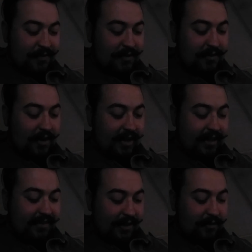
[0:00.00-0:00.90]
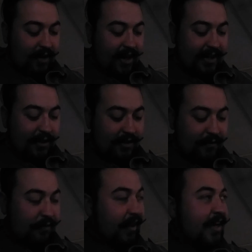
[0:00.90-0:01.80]
Sorry, is that rotting
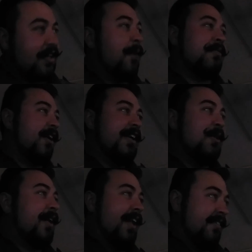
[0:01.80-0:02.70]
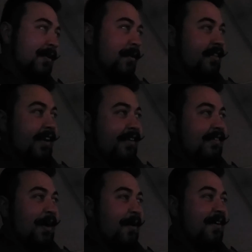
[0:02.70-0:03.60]
flesh? I'm sorry, you can't sit with us.
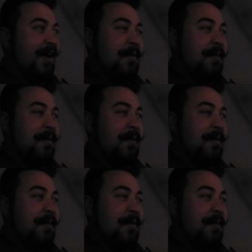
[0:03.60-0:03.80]
No, yeah.